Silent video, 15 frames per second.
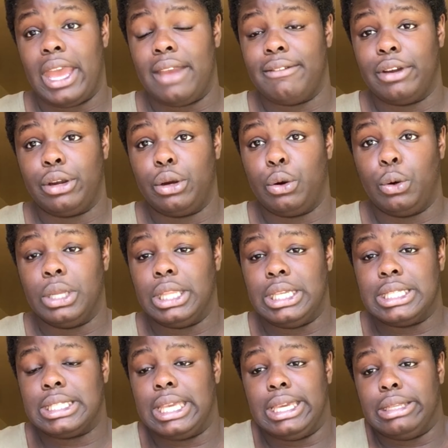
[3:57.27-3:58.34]
had
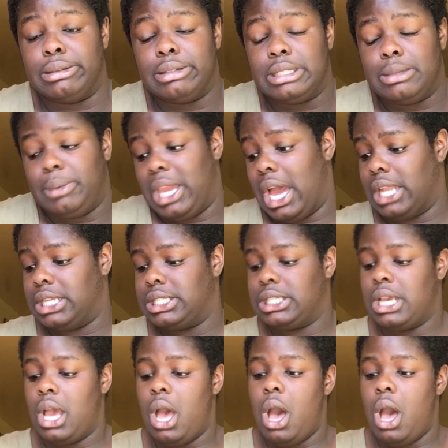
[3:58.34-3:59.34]
oily skin, to be honest.